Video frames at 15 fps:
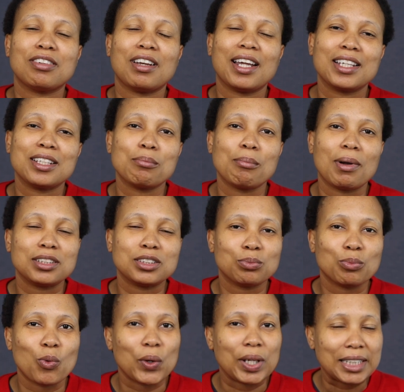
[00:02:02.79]
flying
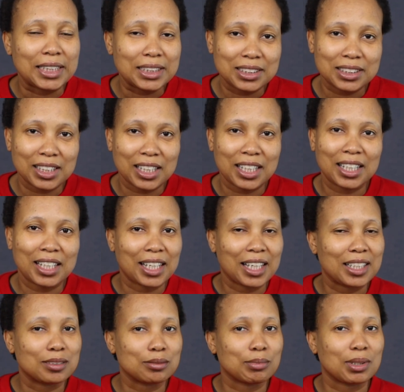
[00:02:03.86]
much more easier
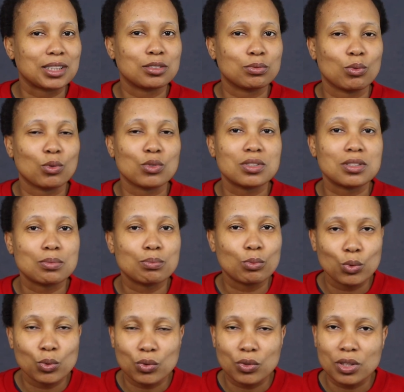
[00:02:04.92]
and much more
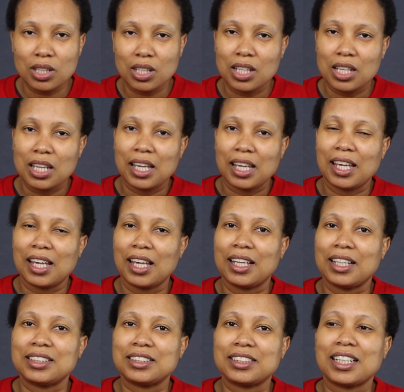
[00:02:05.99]
smooth,
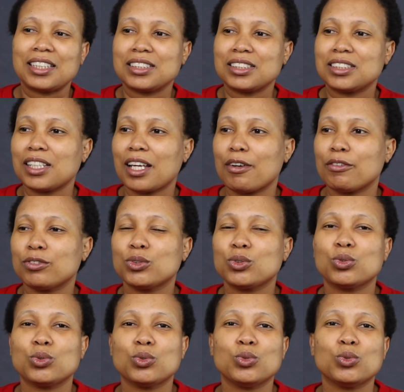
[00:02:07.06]
and I didn't have
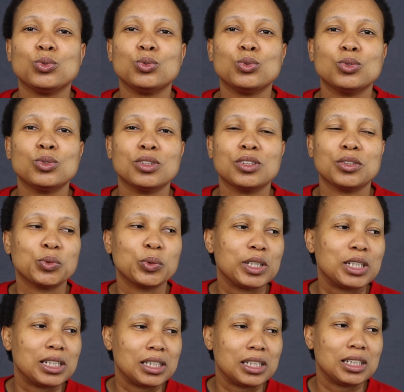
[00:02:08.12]
to
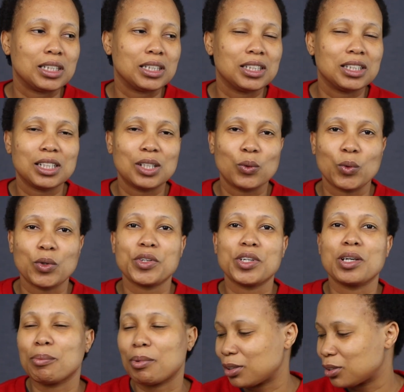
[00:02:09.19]
really
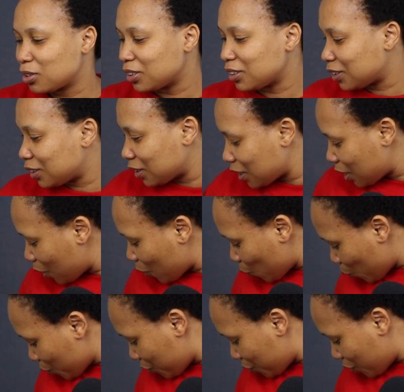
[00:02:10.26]
worry about, because
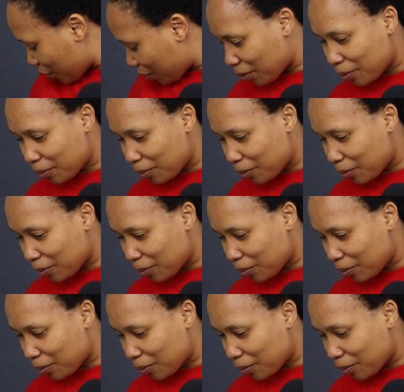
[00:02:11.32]
with